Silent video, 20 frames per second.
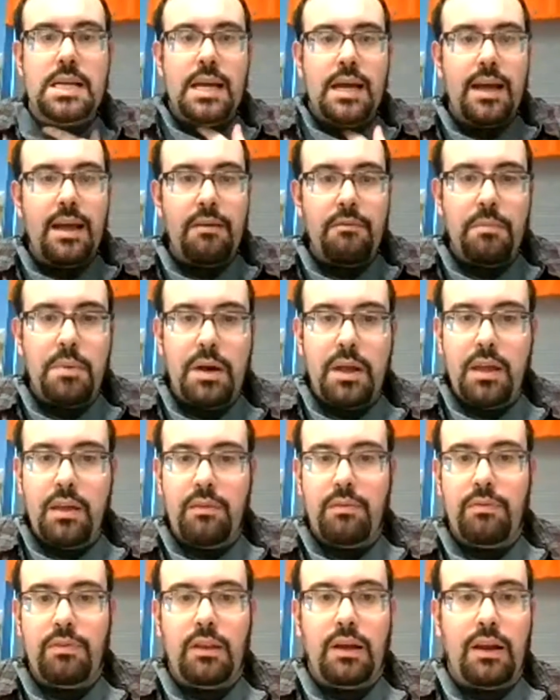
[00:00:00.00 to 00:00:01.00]
Hey everybody,
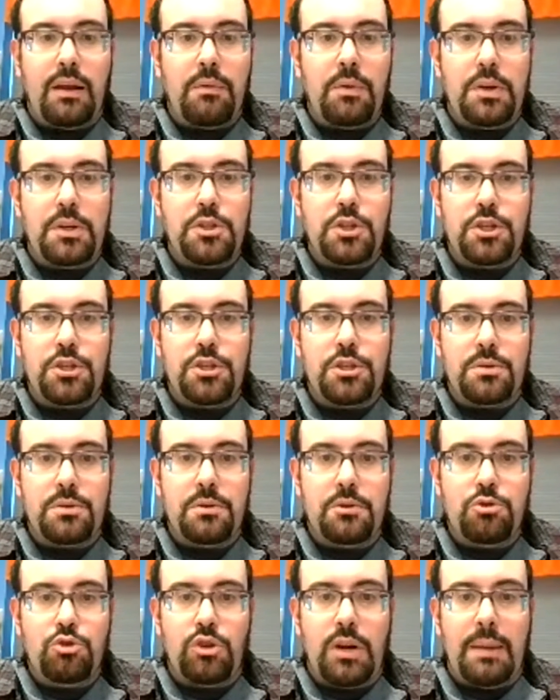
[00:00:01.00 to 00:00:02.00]
thought I would just
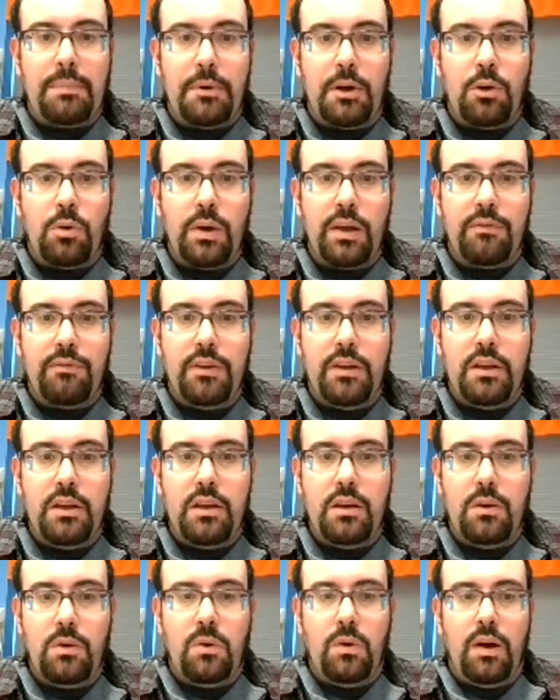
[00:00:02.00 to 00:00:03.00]
drop a quick
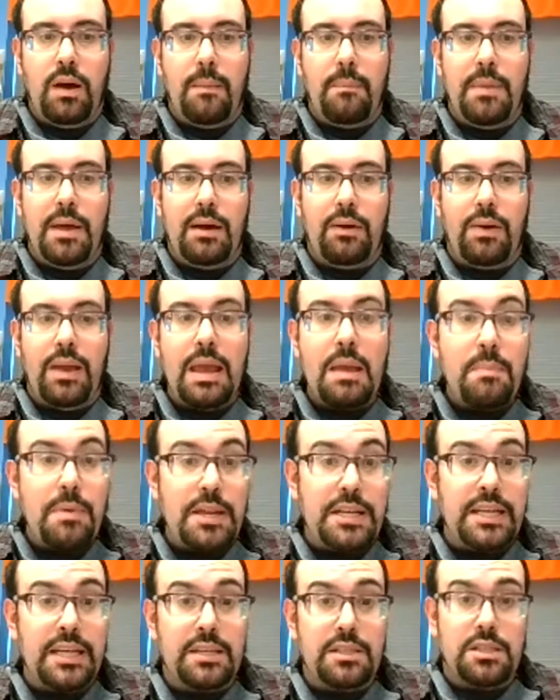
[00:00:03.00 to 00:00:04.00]
video about
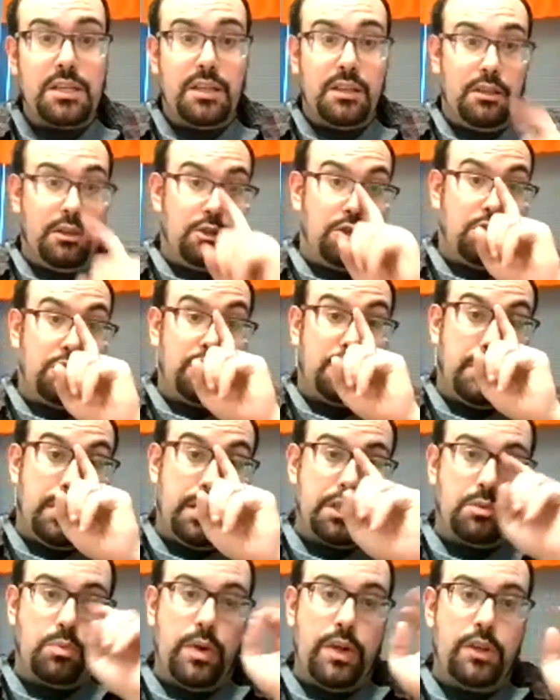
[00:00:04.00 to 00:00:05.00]
AP testing that starts
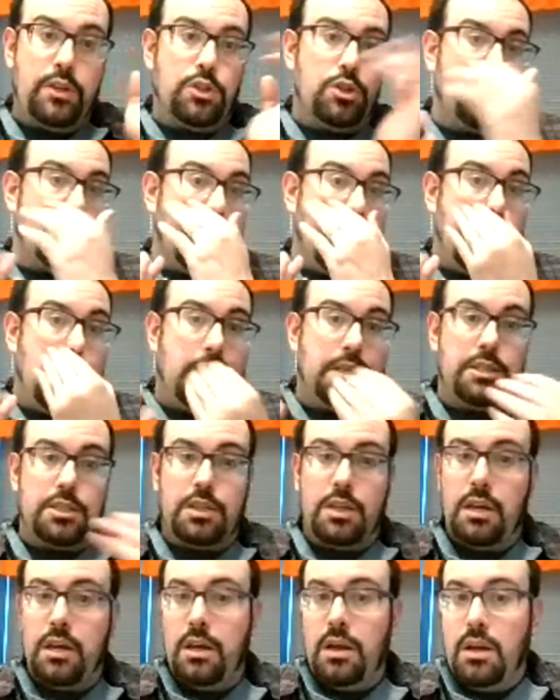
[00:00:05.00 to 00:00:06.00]
next week, just in case
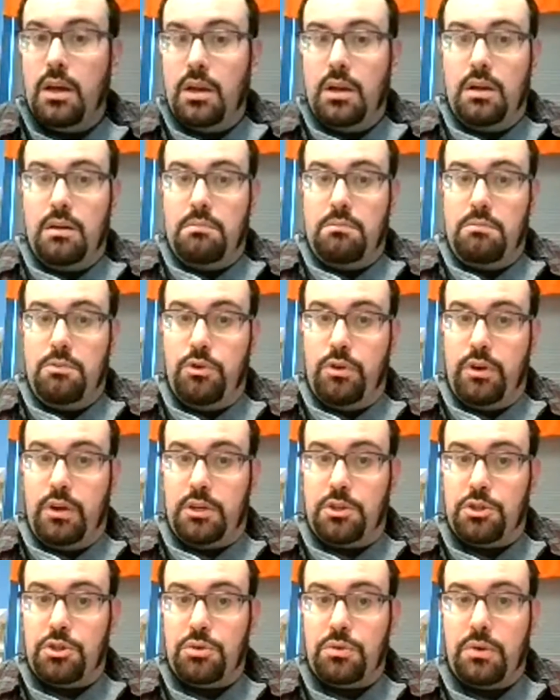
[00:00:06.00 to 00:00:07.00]
you're
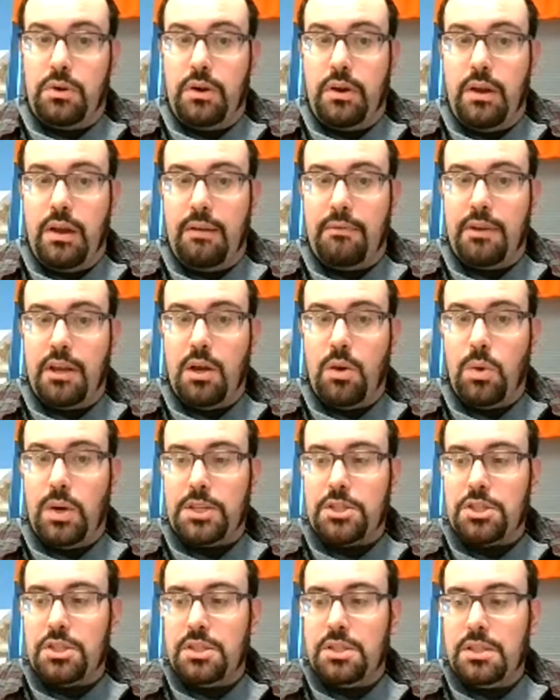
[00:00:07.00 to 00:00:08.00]
not sure, you have any
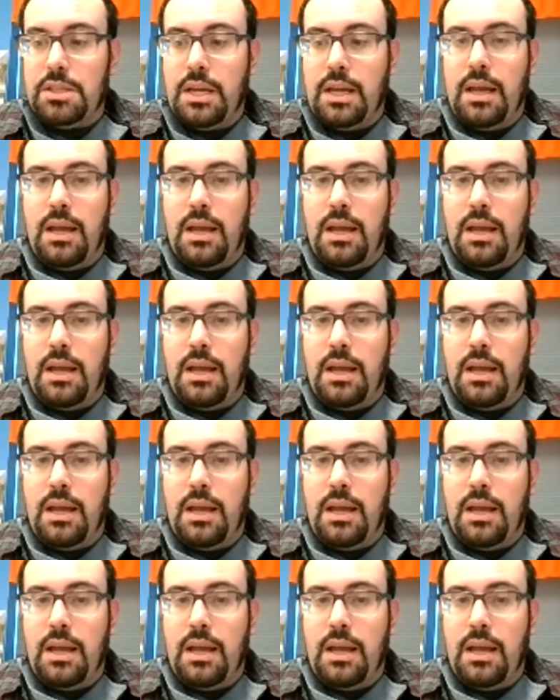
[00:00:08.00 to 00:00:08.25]
questions.